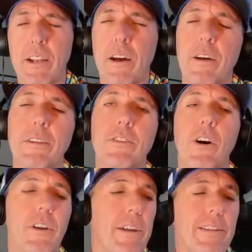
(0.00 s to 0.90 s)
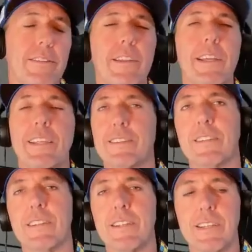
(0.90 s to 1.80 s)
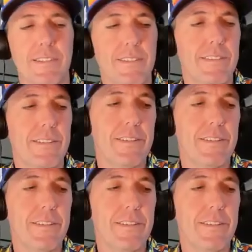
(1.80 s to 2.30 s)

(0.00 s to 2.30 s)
No, it's not. It isn't. It's